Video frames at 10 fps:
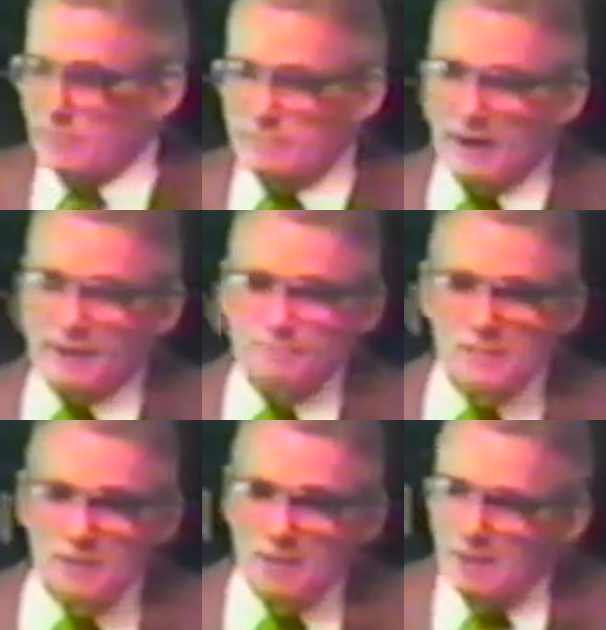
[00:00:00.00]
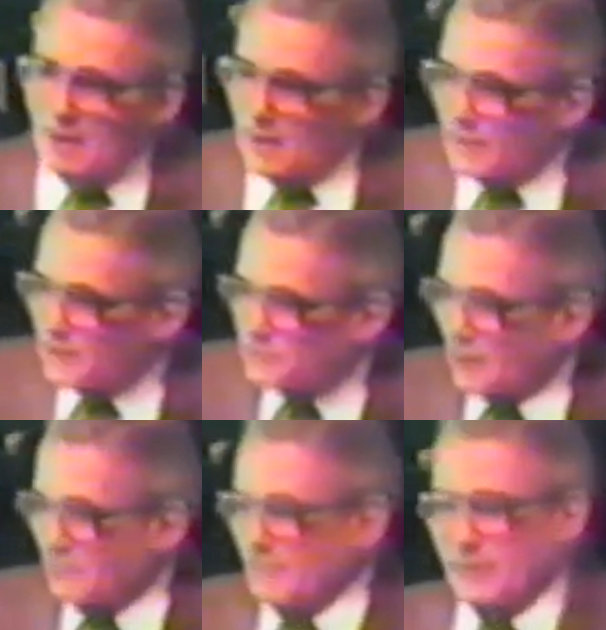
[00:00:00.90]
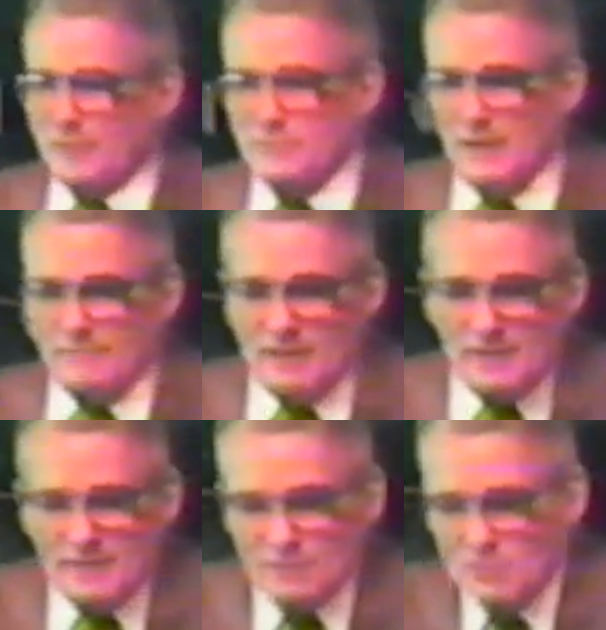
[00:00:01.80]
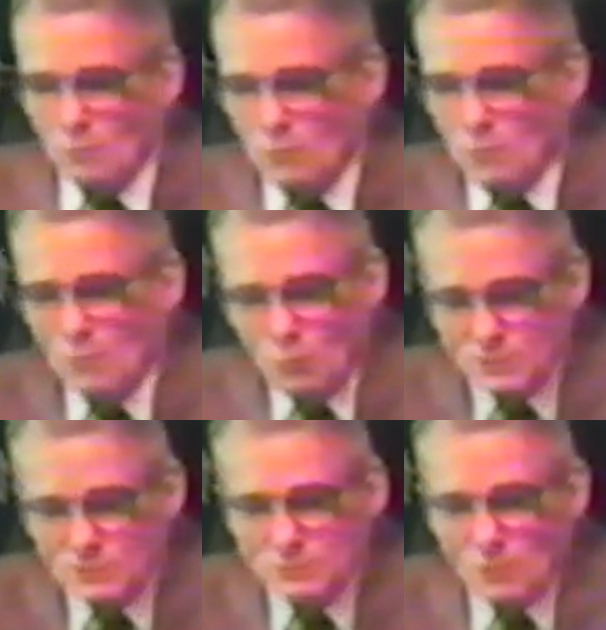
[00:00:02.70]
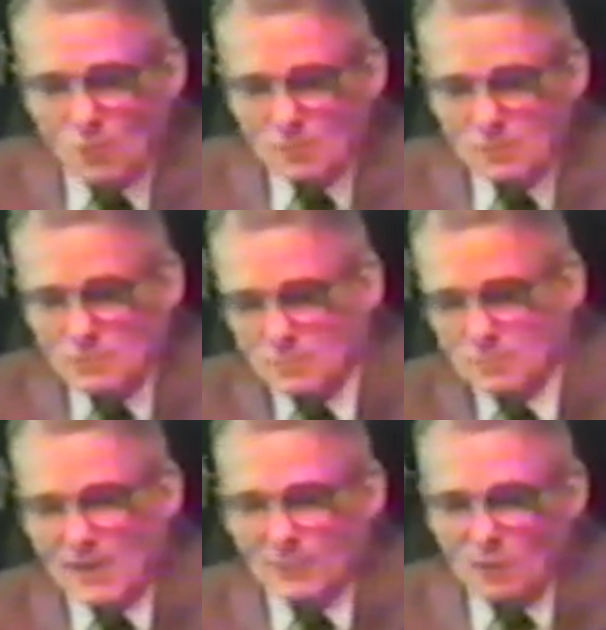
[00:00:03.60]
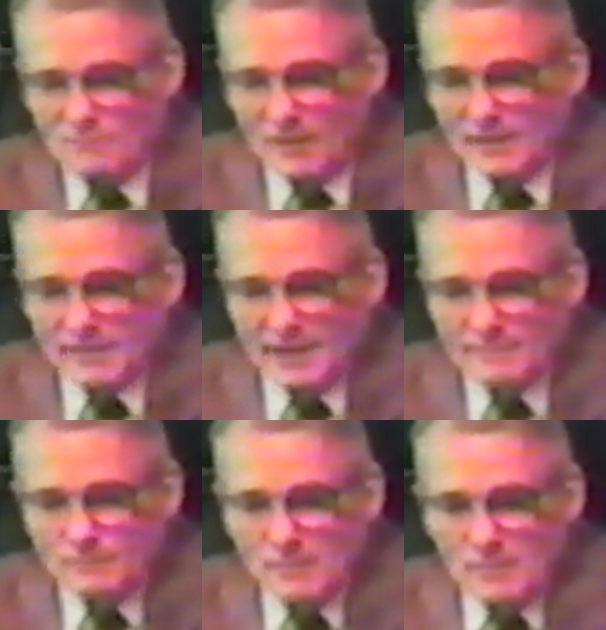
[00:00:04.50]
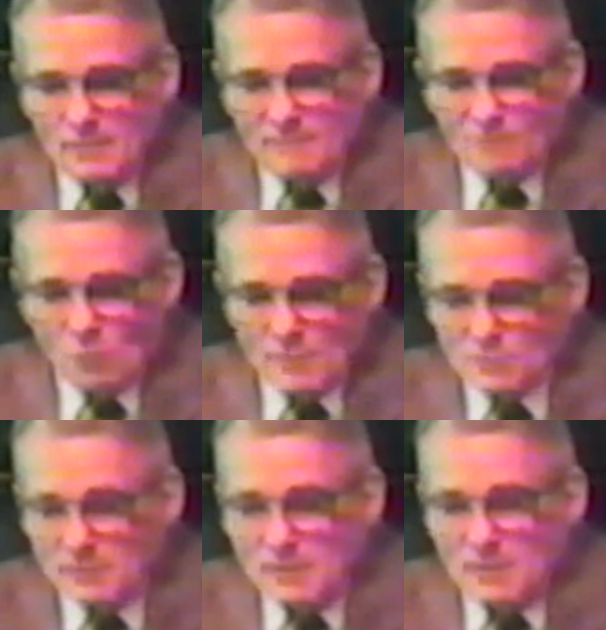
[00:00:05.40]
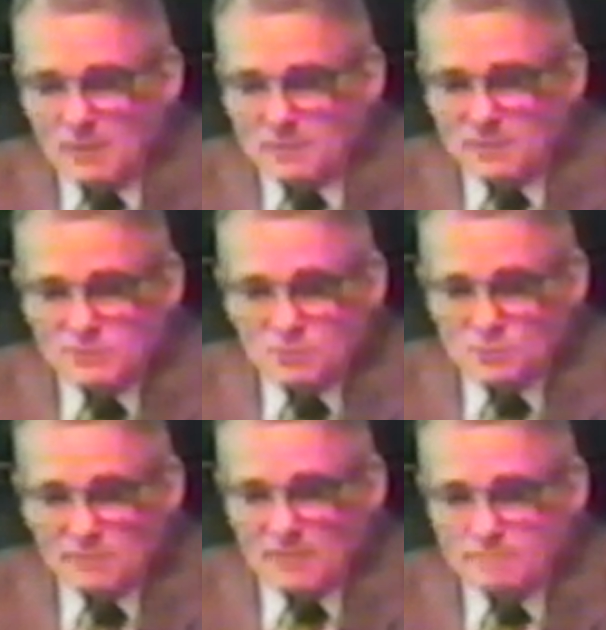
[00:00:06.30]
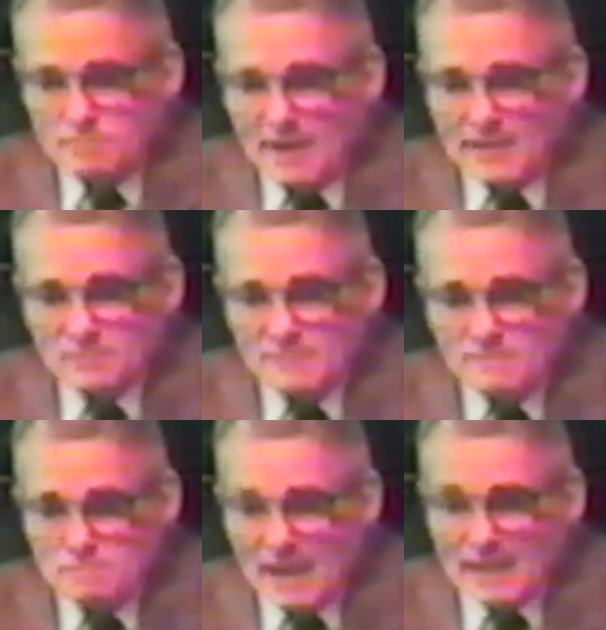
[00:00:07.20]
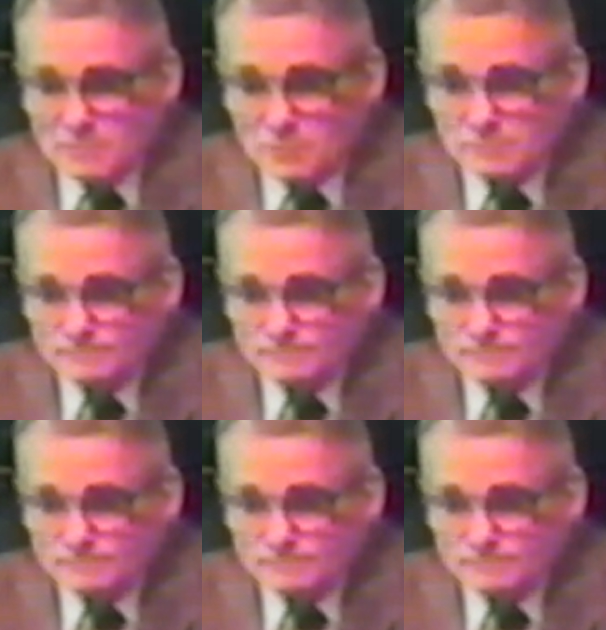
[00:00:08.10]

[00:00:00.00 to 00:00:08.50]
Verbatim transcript: back. Now, Tom calling him the next day about it, and I said, what, would you go sound off like that for? He said, Didn't you see them bats, them bats?